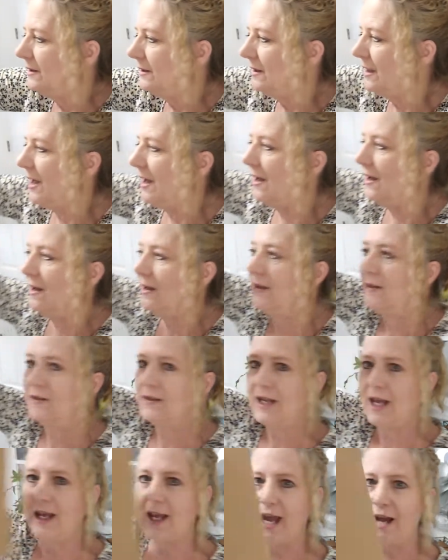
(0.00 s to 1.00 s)
Okay,
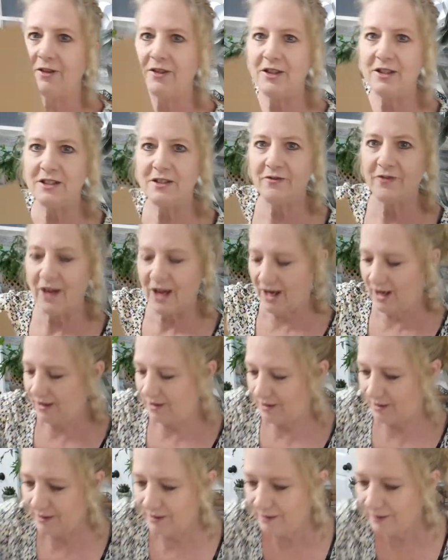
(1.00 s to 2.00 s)
take take out the
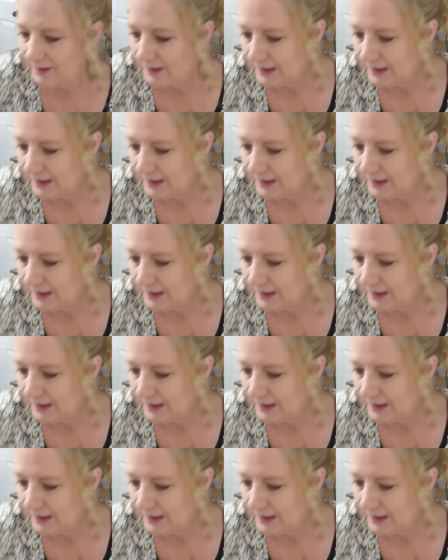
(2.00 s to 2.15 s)
divider.